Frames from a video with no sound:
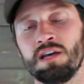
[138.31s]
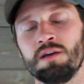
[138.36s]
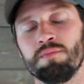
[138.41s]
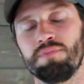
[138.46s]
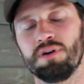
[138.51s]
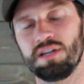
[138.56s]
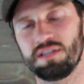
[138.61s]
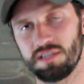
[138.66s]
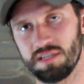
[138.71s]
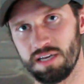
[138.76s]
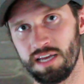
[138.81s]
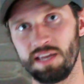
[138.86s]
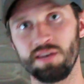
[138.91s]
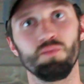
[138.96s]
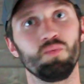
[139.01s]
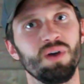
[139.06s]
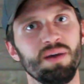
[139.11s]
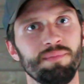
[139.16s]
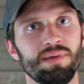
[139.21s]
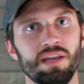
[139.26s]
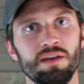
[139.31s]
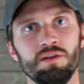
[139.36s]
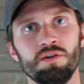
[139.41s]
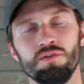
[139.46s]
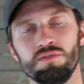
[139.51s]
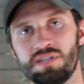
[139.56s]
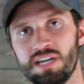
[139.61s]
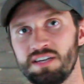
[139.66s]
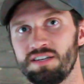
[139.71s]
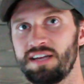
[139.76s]
but in women
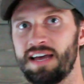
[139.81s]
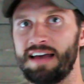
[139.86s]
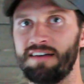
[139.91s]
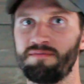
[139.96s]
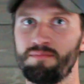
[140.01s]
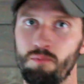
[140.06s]
who tend to have